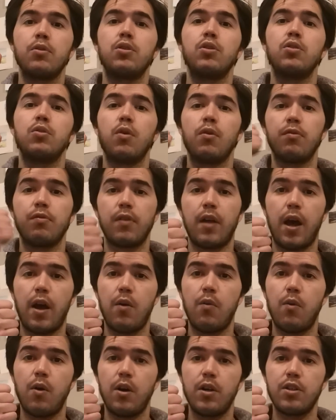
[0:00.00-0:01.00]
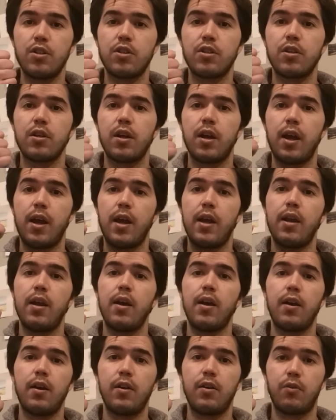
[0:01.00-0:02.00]
to do a flat wash and
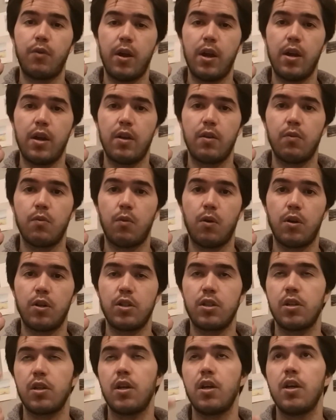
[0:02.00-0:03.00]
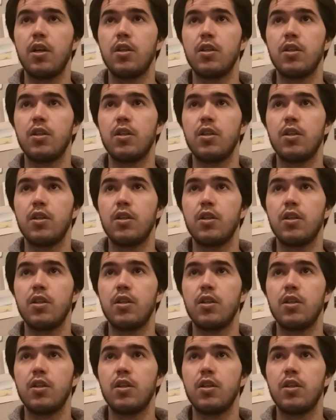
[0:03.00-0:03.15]
a gradient wash.